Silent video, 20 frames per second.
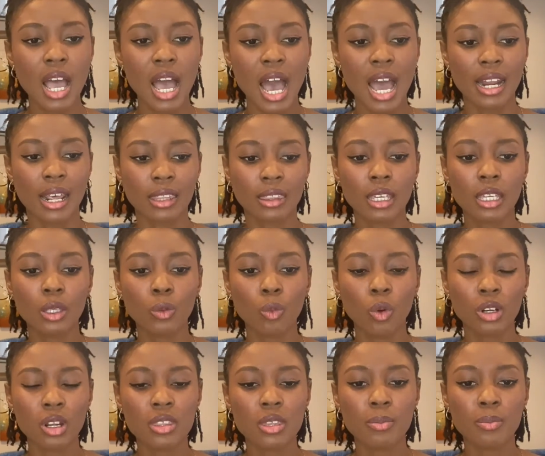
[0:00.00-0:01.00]
And I think
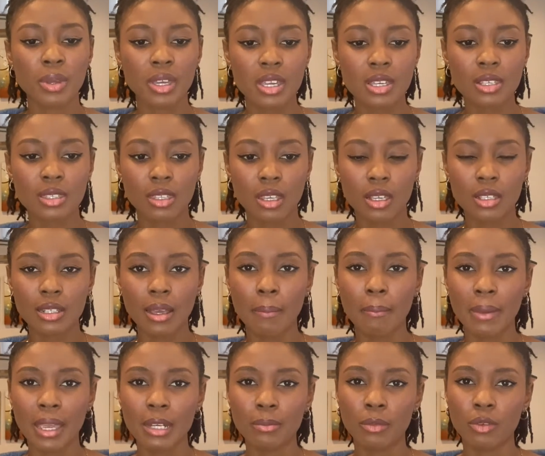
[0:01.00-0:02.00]
one of the biggest things that
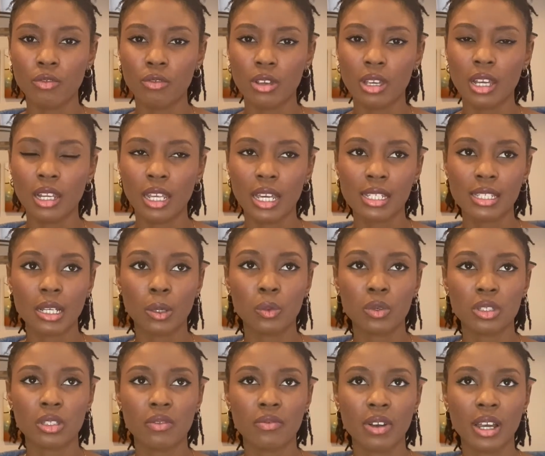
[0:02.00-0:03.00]
made me realize that
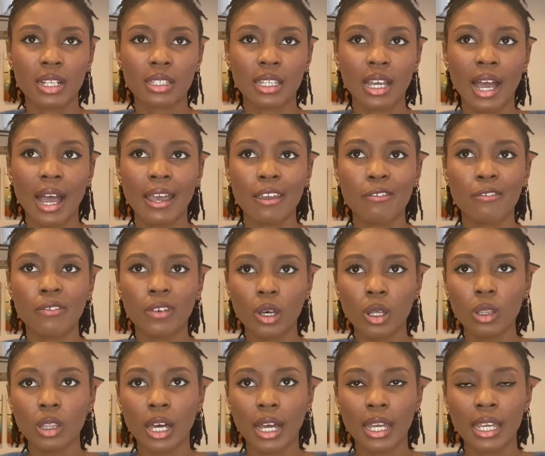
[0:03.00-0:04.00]
was the fact that I
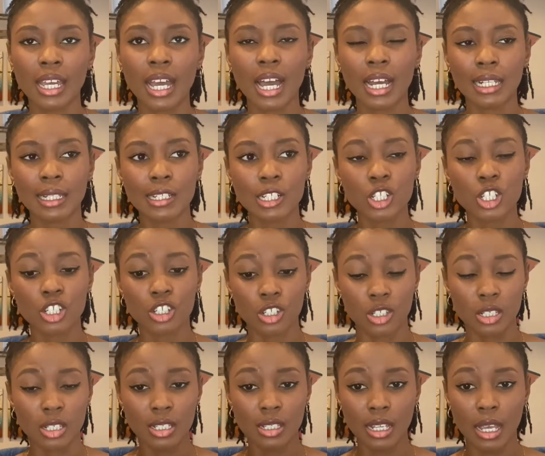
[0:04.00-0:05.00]
felt like I literally
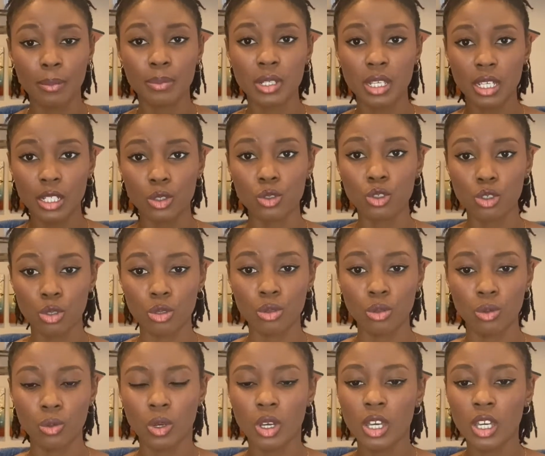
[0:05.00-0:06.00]
just stepped
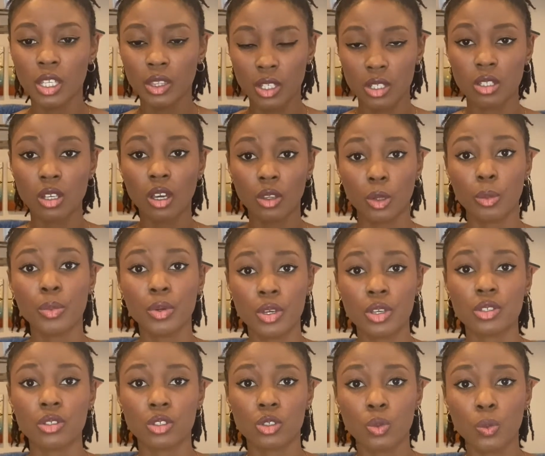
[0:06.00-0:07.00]
into this other
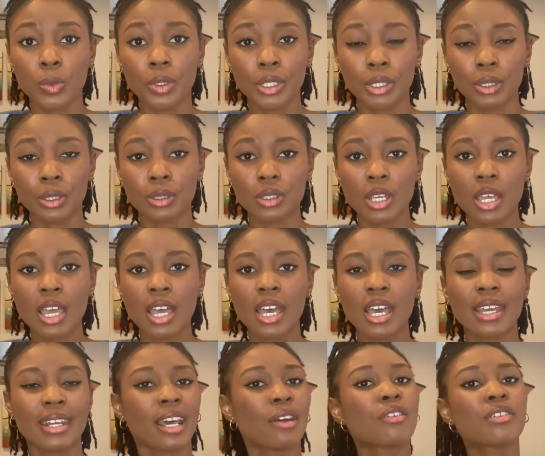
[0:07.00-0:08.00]
person's world,
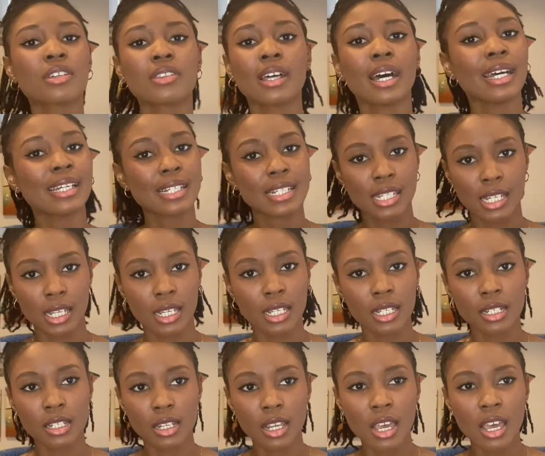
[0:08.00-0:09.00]
and everything that I
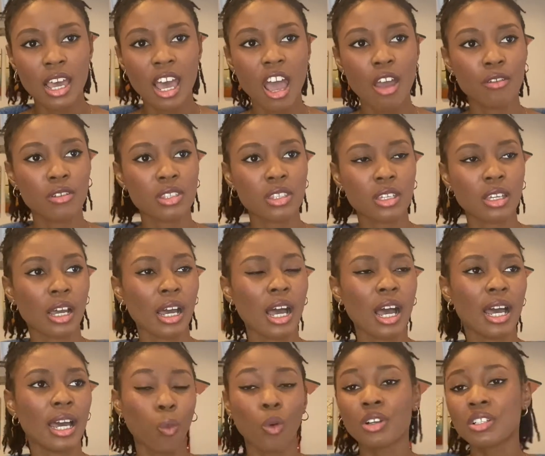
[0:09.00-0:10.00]
did, everything that
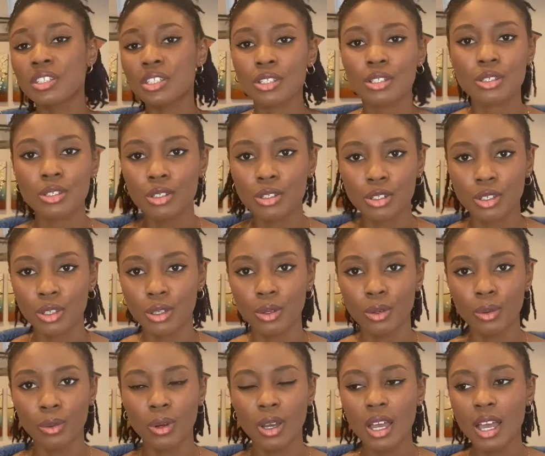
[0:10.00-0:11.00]
I wanted to
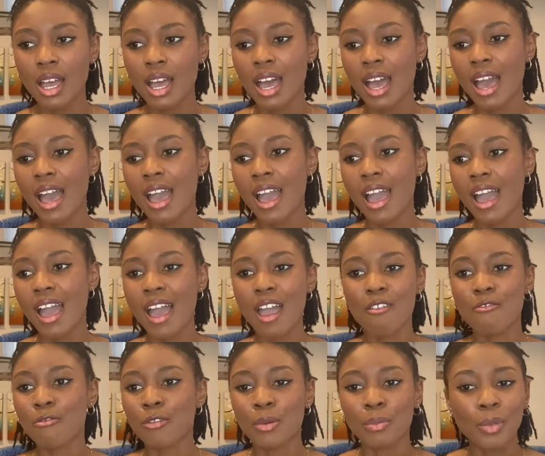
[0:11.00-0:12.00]
do,
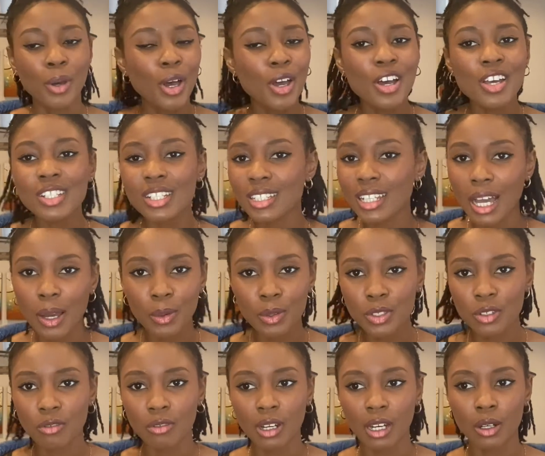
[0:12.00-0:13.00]
every person that I was
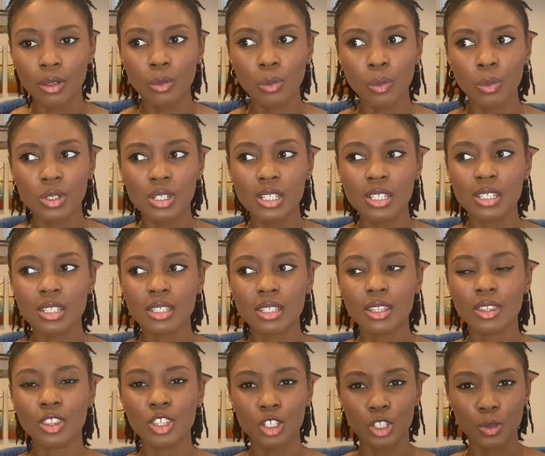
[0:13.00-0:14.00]
around was
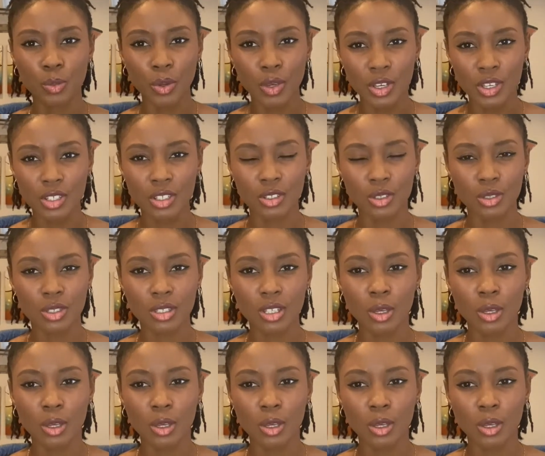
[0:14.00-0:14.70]
this person's